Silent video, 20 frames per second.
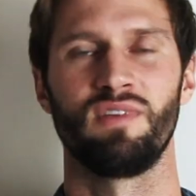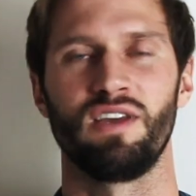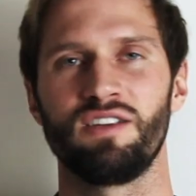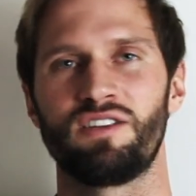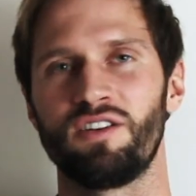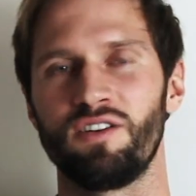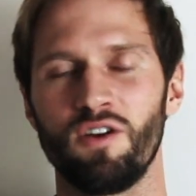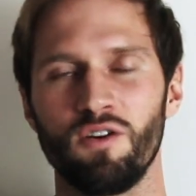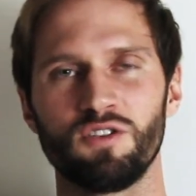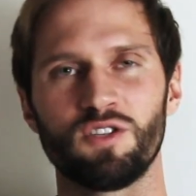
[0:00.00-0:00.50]
And
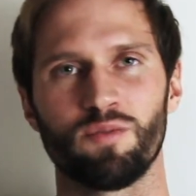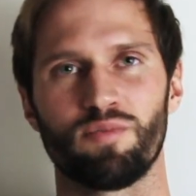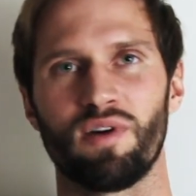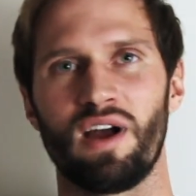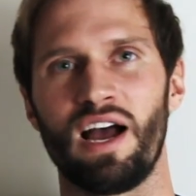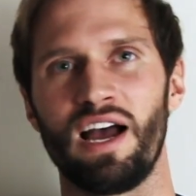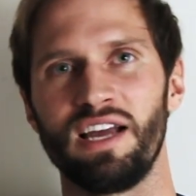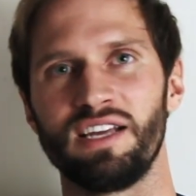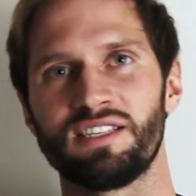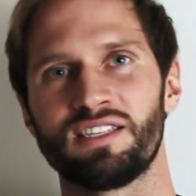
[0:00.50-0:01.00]
to no
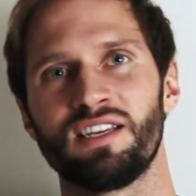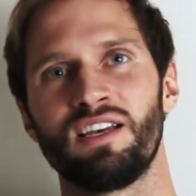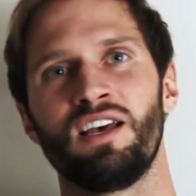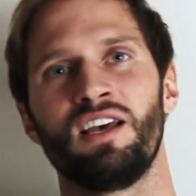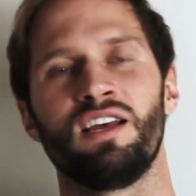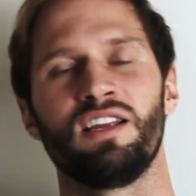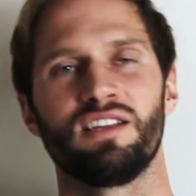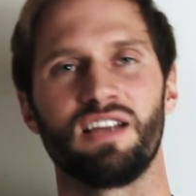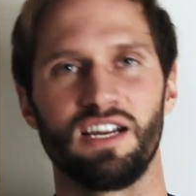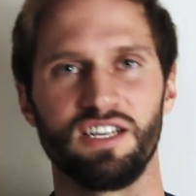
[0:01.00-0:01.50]
surprise,
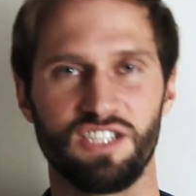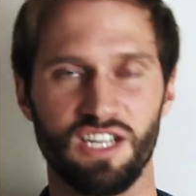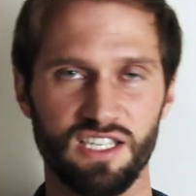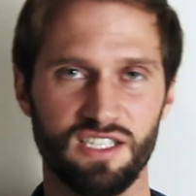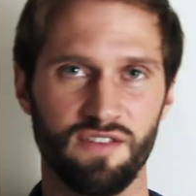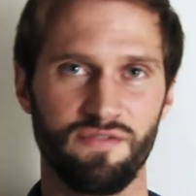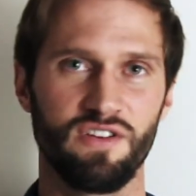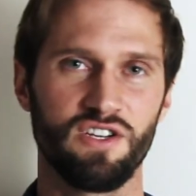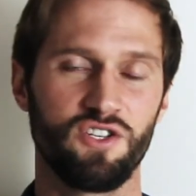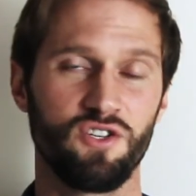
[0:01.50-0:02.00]

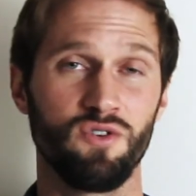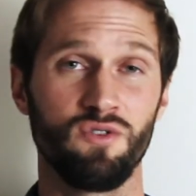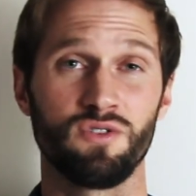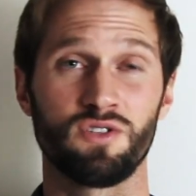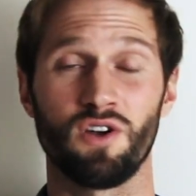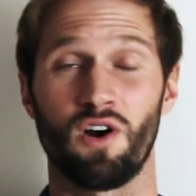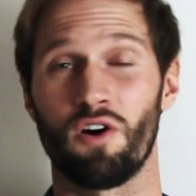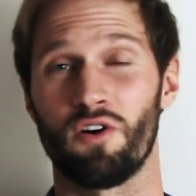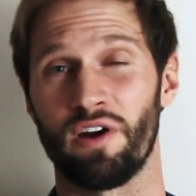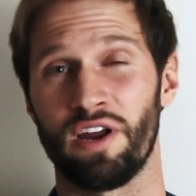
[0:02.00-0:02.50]
digestive
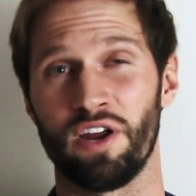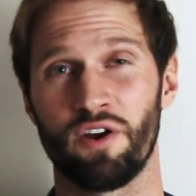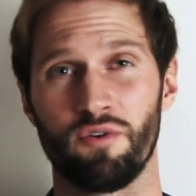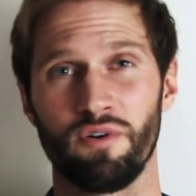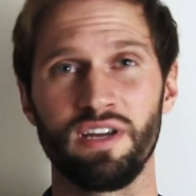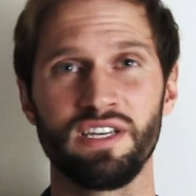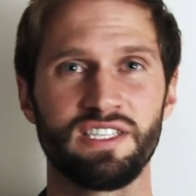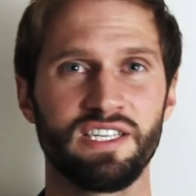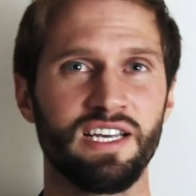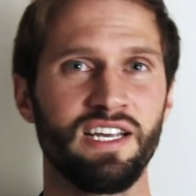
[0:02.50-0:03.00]
issues are
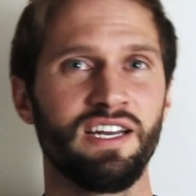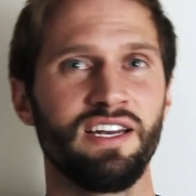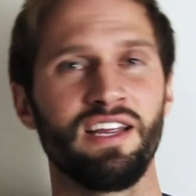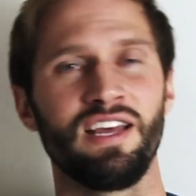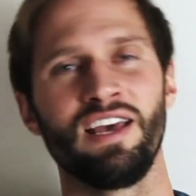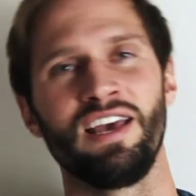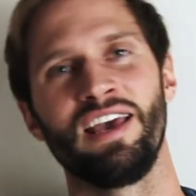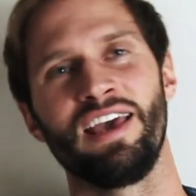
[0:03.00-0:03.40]
increasing,